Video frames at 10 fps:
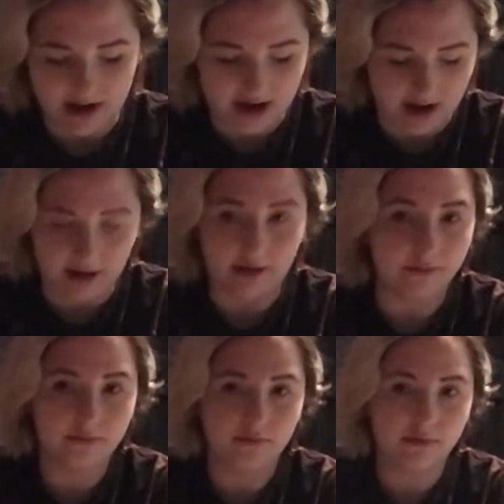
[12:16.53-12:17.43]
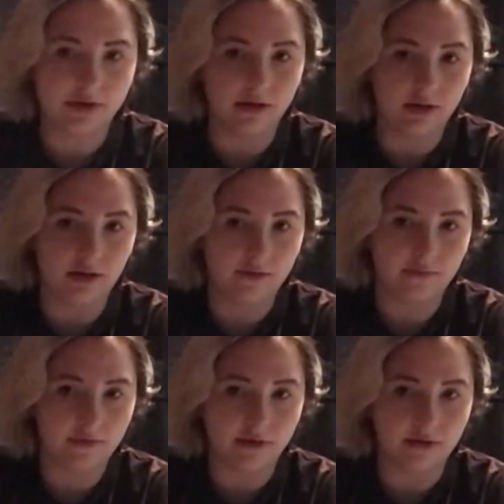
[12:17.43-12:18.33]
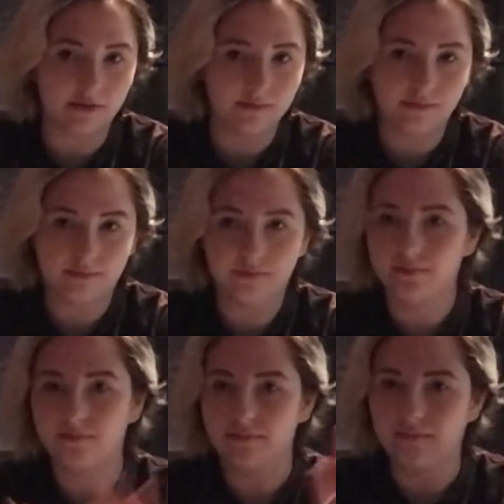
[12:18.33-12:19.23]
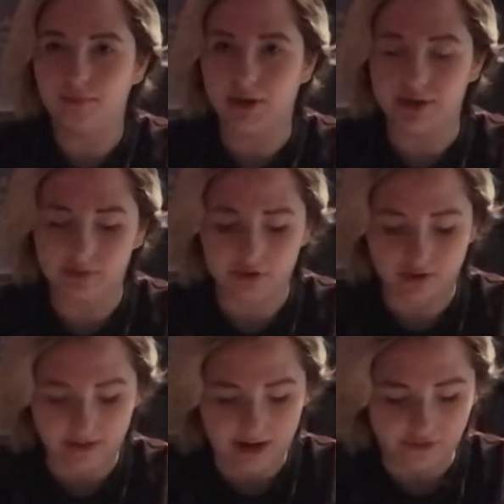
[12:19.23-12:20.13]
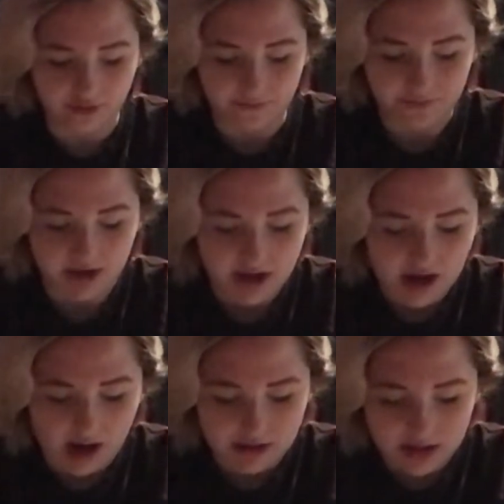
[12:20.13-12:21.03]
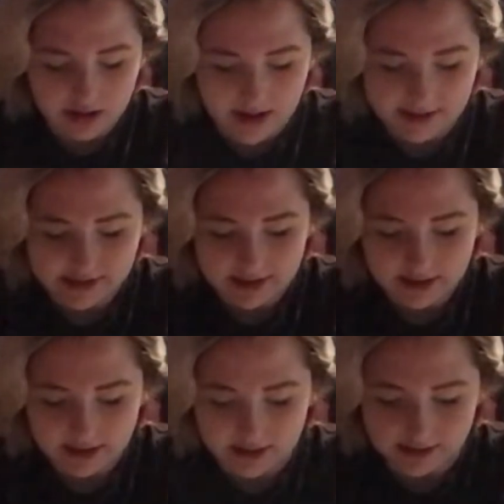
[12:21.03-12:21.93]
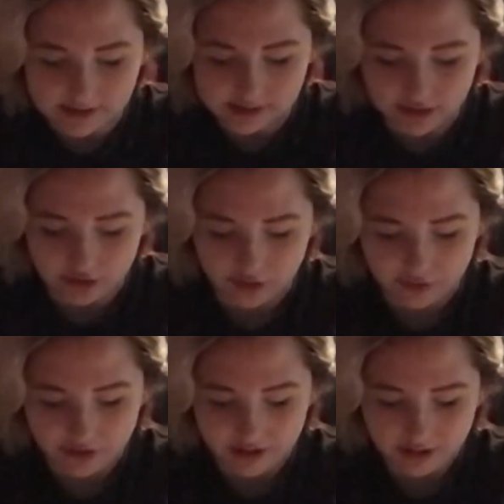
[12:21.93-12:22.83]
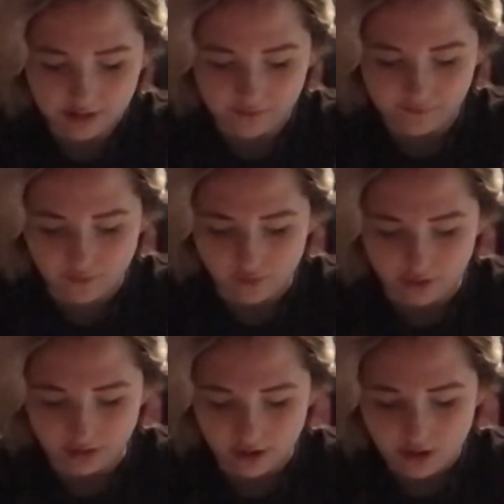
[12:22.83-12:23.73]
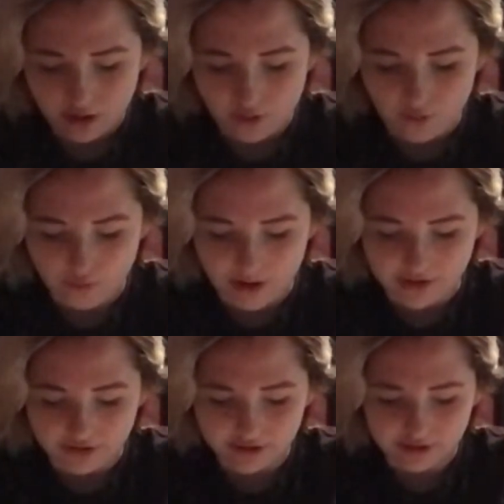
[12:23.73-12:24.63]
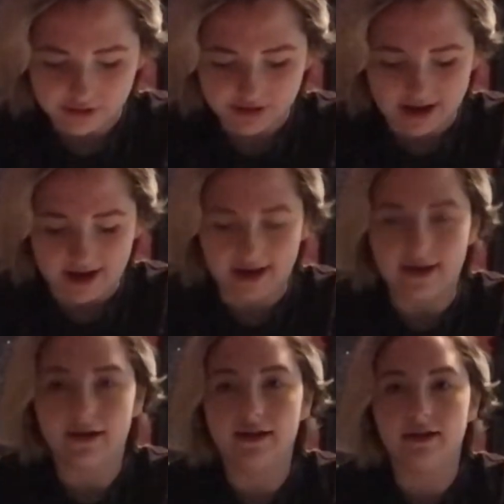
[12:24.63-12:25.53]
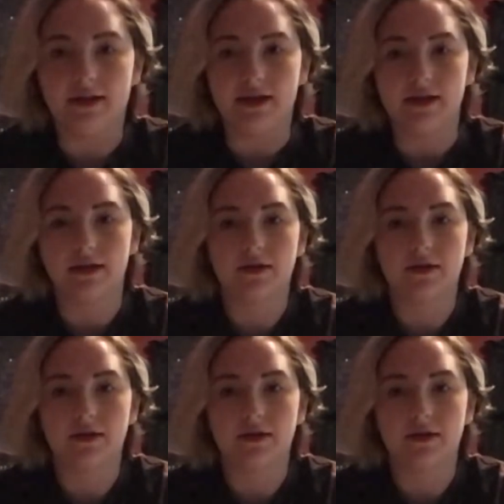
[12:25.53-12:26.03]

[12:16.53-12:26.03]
I didn't live in a big communal bathroom. And then the last thing is clothing for weather that like,